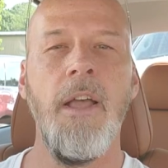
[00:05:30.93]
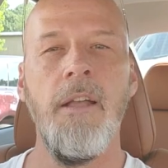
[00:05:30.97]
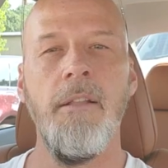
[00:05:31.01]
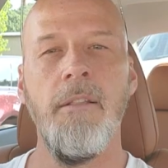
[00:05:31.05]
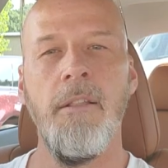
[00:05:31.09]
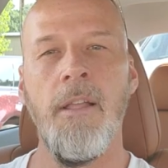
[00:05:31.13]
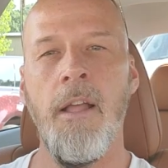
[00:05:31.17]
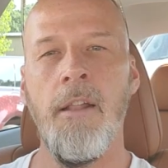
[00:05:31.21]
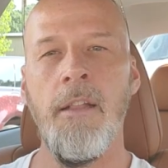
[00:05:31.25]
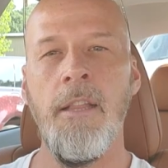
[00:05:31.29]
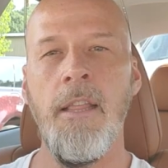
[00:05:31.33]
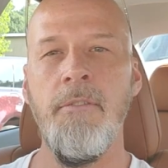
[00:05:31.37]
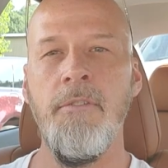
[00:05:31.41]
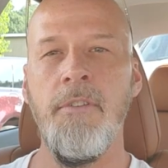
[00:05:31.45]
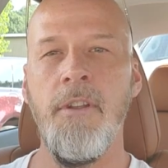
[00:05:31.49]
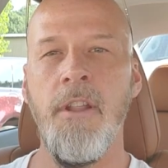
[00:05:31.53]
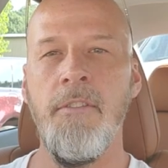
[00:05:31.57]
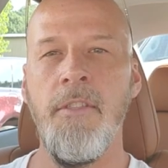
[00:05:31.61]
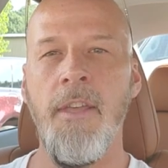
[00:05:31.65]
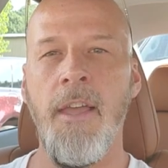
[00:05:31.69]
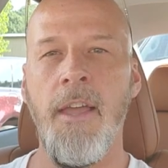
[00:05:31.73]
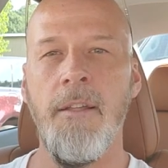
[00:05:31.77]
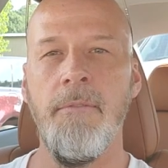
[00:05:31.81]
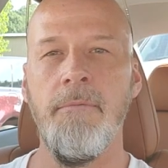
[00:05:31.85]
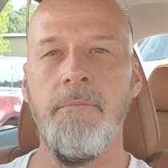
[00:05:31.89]
leave it at
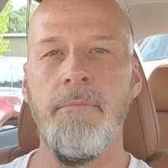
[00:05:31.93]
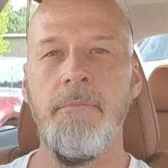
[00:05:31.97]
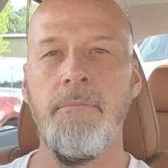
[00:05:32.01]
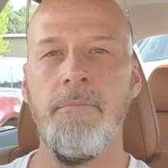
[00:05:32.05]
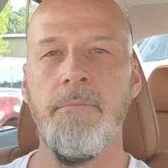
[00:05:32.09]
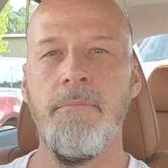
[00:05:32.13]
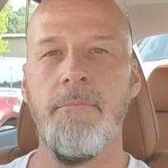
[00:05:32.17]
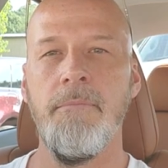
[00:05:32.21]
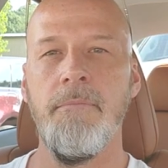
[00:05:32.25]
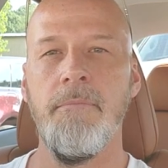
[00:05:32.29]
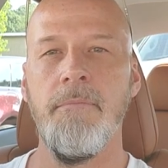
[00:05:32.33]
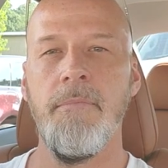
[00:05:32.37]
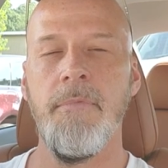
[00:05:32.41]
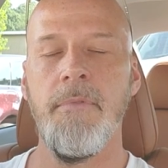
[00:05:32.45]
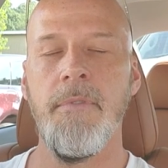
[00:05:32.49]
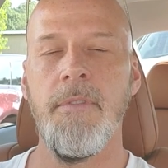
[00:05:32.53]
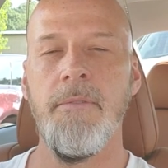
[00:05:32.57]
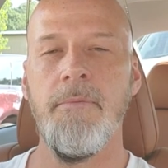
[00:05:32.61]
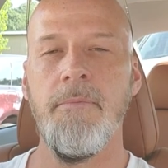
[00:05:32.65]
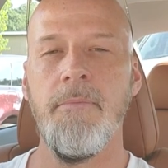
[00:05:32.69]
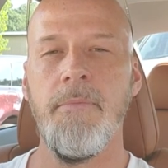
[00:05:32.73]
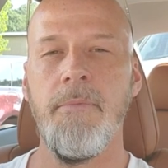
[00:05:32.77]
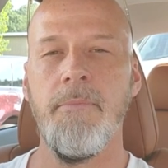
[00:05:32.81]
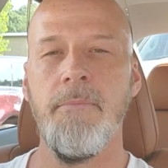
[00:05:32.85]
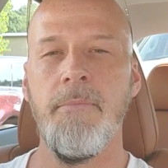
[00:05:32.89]
that.
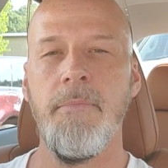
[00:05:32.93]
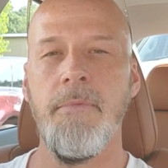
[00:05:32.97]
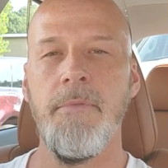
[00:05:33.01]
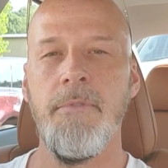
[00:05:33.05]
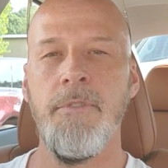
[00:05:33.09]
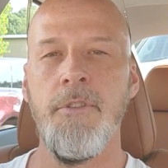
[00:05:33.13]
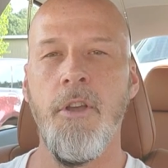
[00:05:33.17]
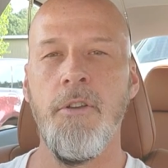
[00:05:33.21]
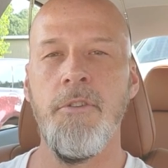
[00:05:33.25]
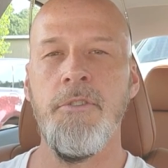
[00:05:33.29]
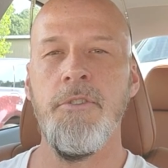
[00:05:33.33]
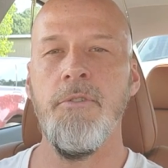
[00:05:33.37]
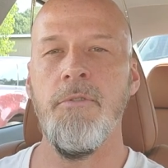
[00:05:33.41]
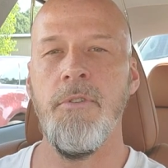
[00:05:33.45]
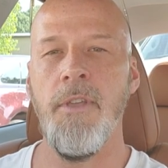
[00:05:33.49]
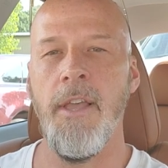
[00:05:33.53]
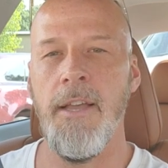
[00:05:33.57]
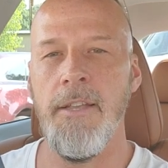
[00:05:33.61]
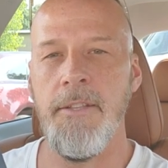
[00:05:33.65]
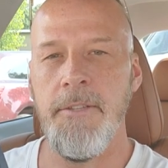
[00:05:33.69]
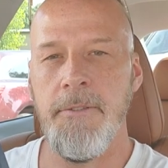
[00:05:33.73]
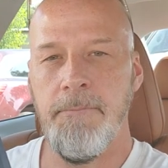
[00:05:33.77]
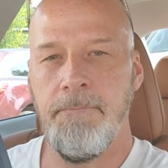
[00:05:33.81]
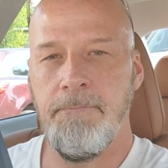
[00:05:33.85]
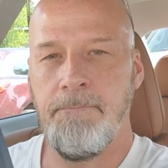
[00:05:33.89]
Talk soon,
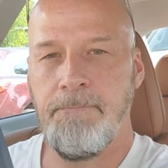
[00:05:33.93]
guys.